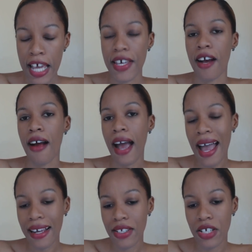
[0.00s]
they are
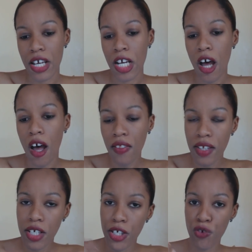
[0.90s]
acting on
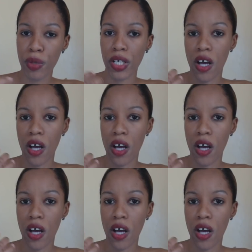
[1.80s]
the human